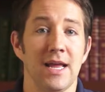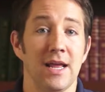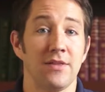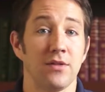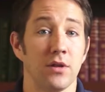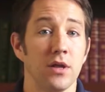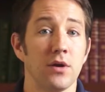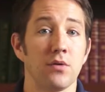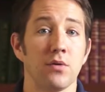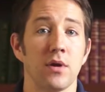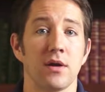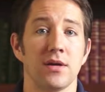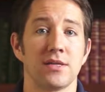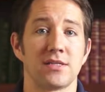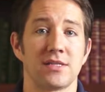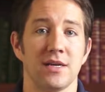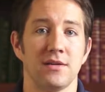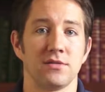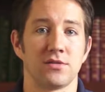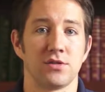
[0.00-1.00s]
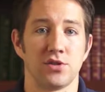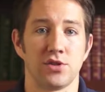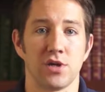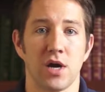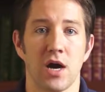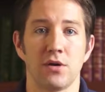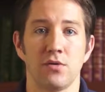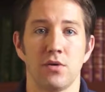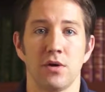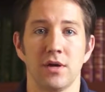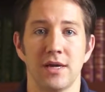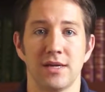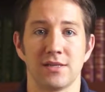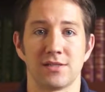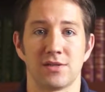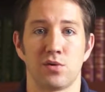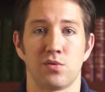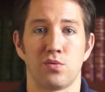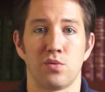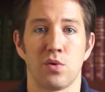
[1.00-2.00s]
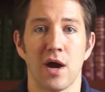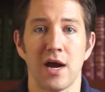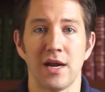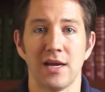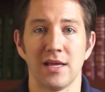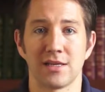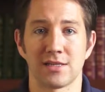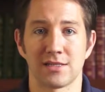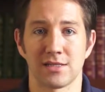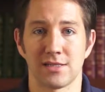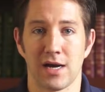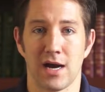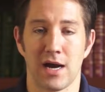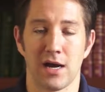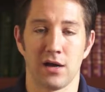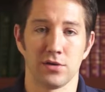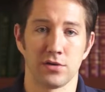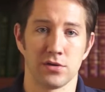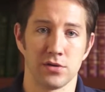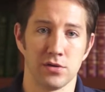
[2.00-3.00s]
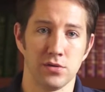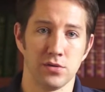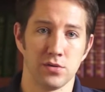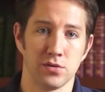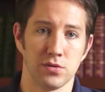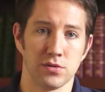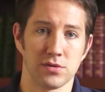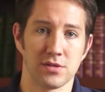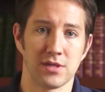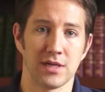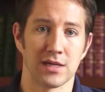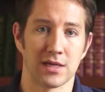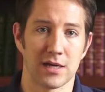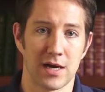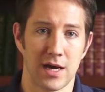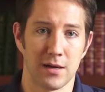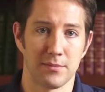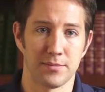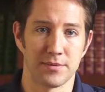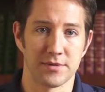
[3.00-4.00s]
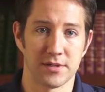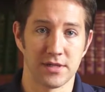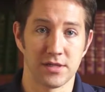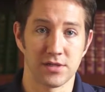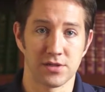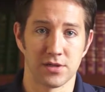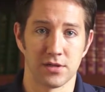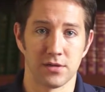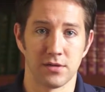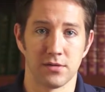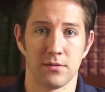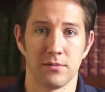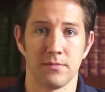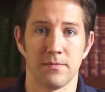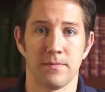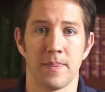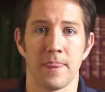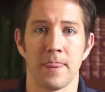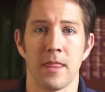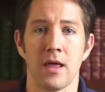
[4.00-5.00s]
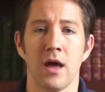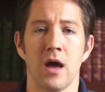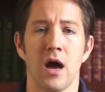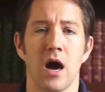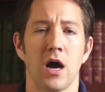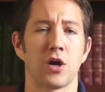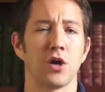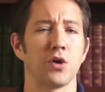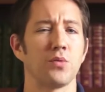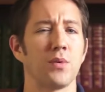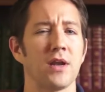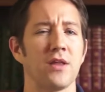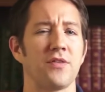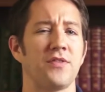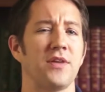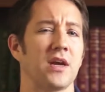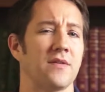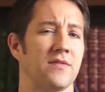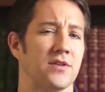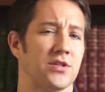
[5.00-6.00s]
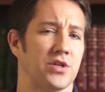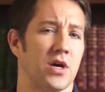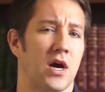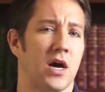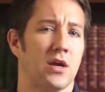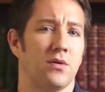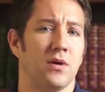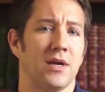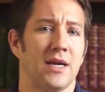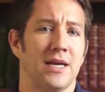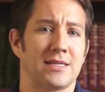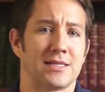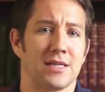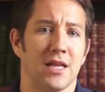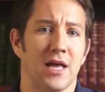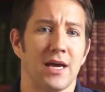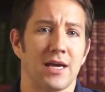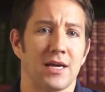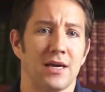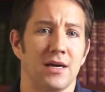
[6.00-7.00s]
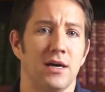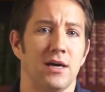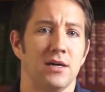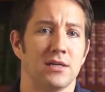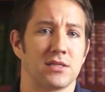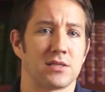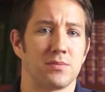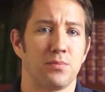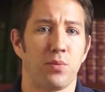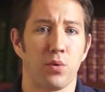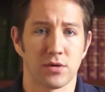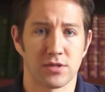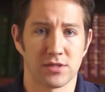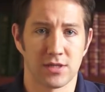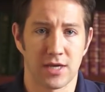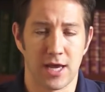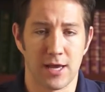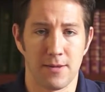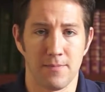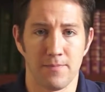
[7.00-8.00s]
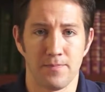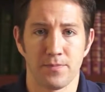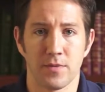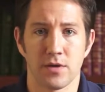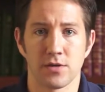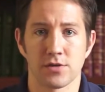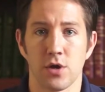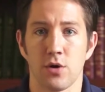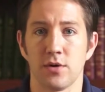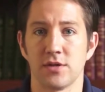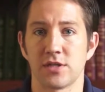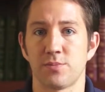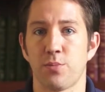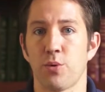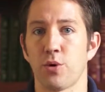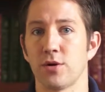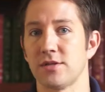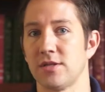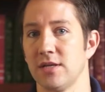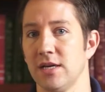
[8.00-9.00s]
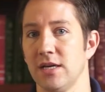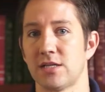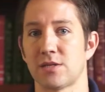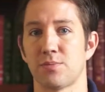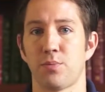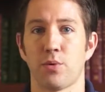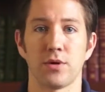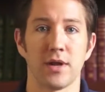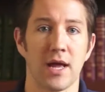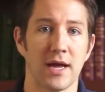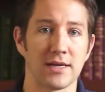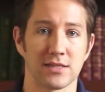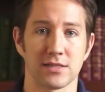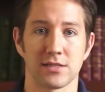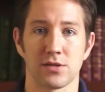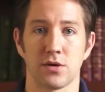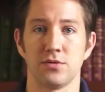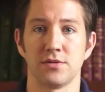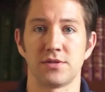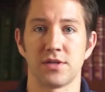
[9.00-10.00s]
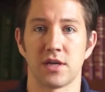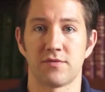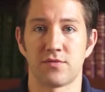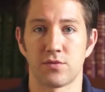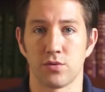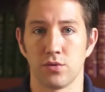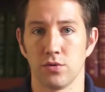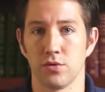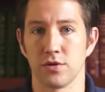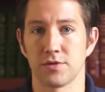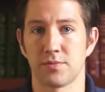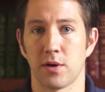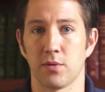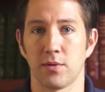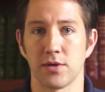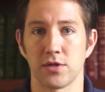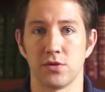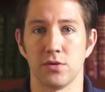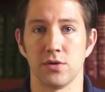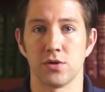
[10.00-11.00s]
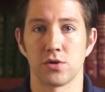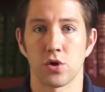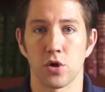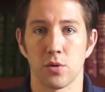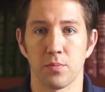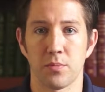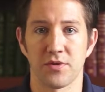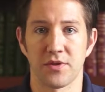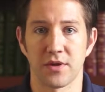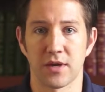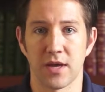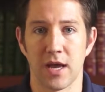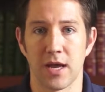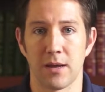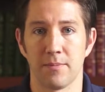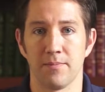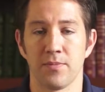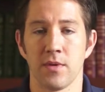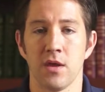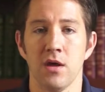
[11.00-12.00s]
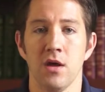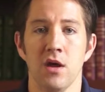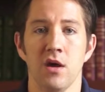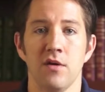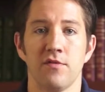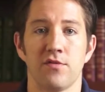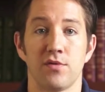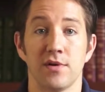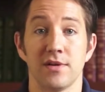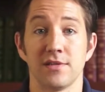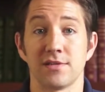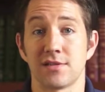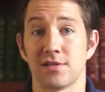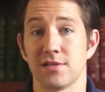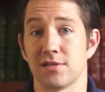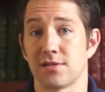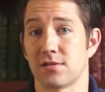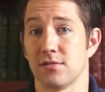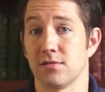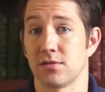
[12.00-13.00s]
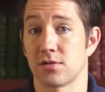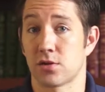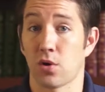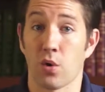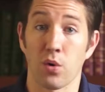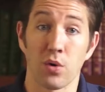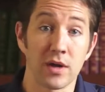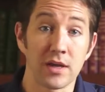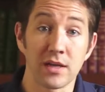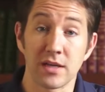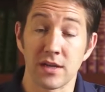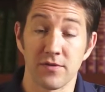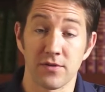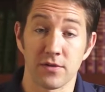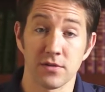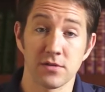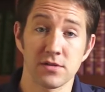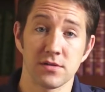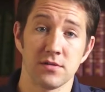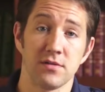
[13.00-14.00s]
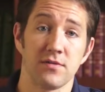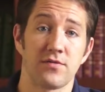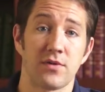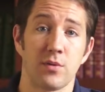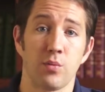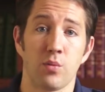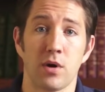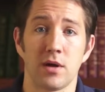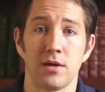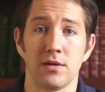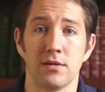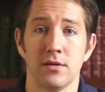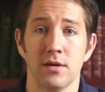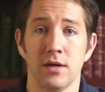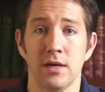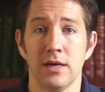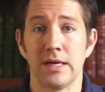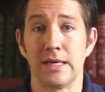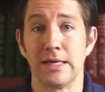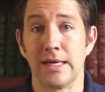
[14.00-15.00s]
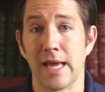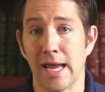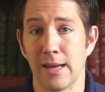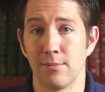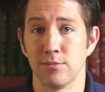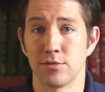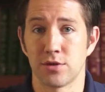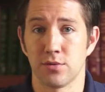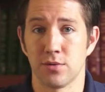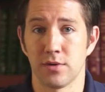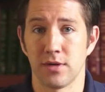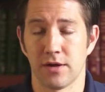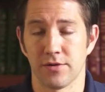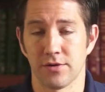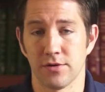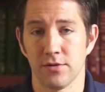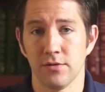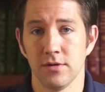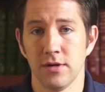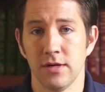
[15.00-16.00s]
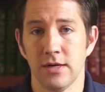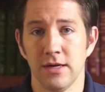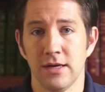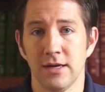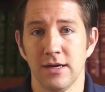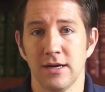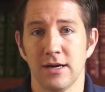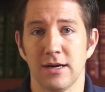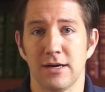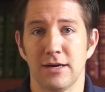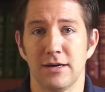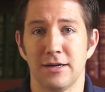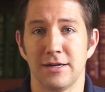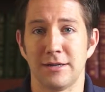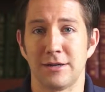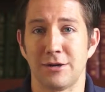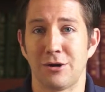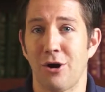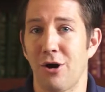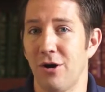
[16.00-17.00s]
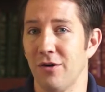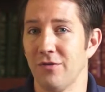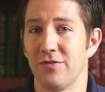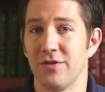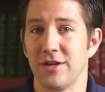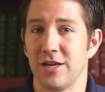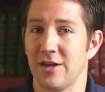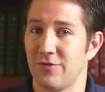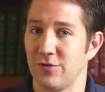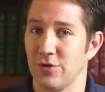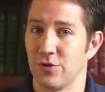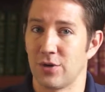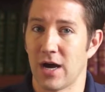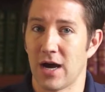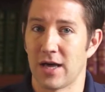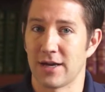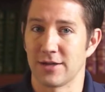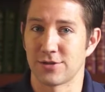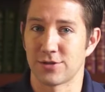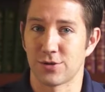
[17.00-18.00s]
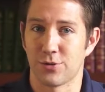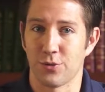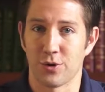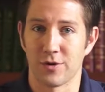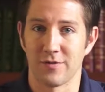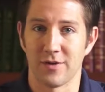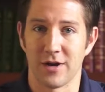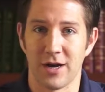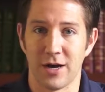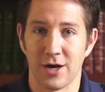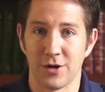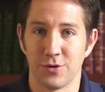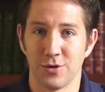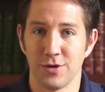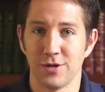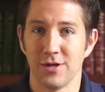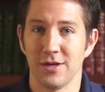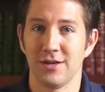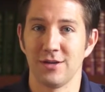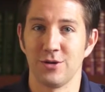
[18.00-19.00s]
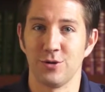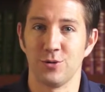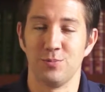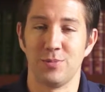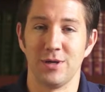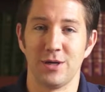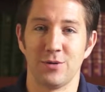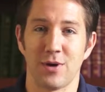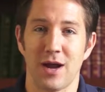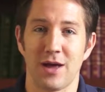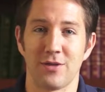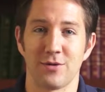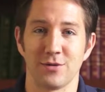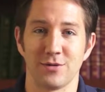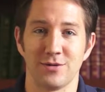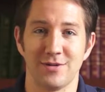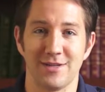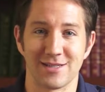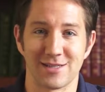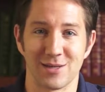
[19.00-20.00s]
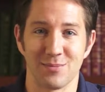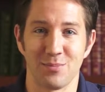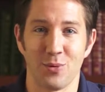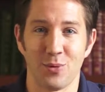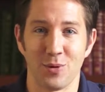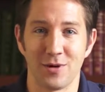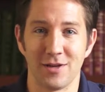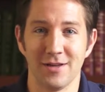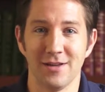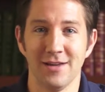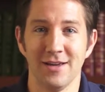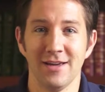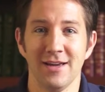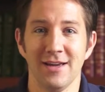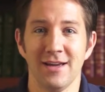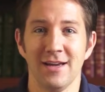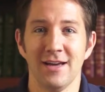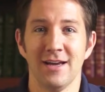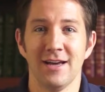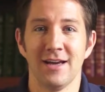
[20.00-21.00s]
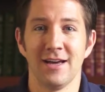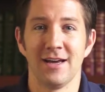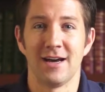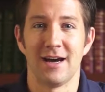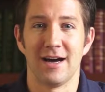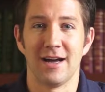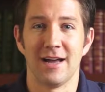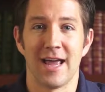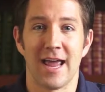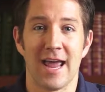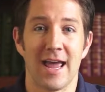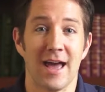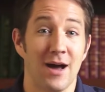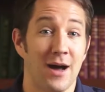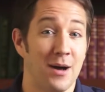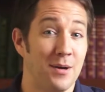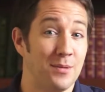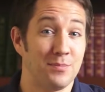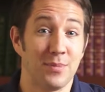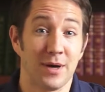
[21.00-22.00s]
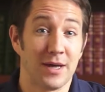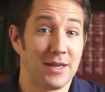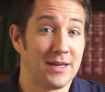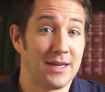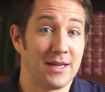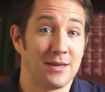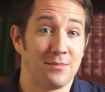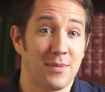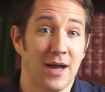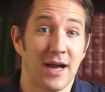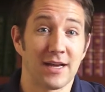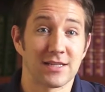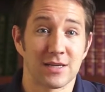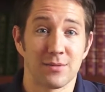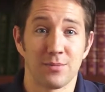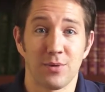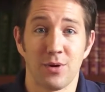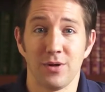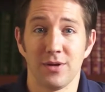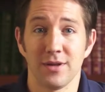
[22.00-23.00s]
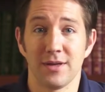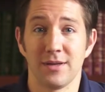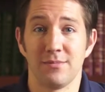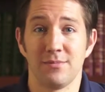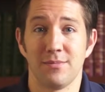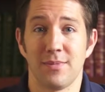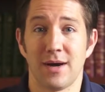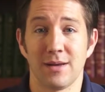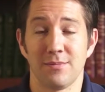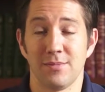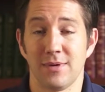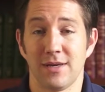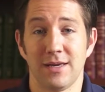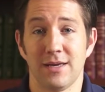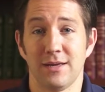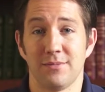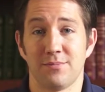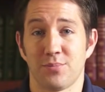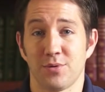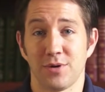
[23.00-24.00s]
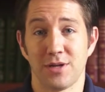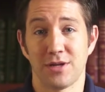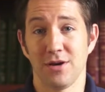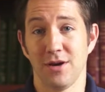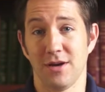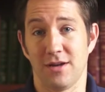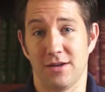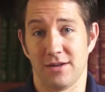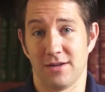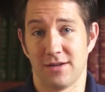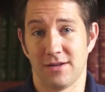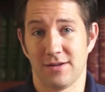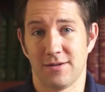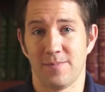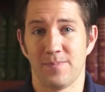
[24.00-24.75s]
In the literary sense, genre is the writing style used in composition. A good way to think of a genre is like a sports game. So in sports, each sport has its own set of rules by which you interpret the game. For instance, scoring differs from one game to another. In golf, if you got a score of 100, you'd be rather disappointed. But in basketball, it might be pretty good.